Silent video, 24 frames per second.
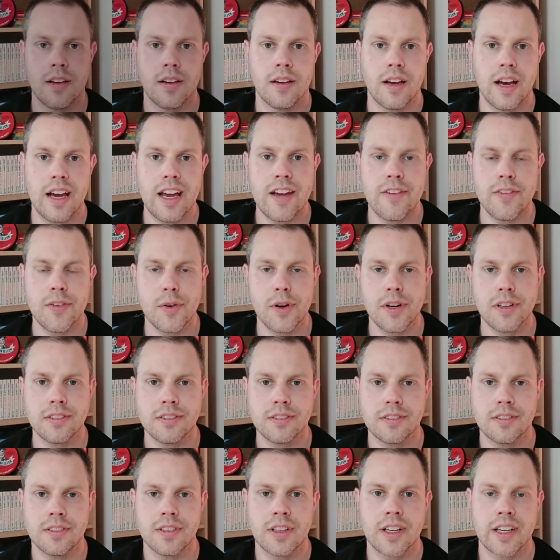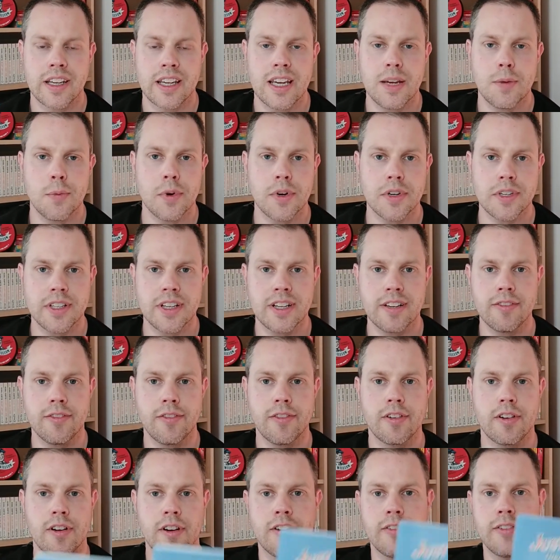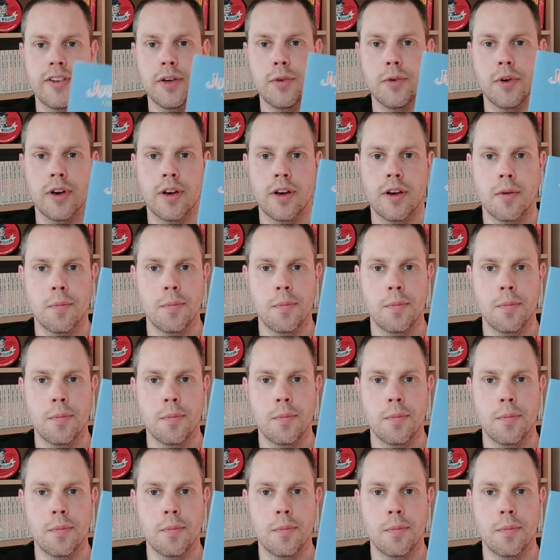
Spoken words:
Hi everyone, keep watching for a review on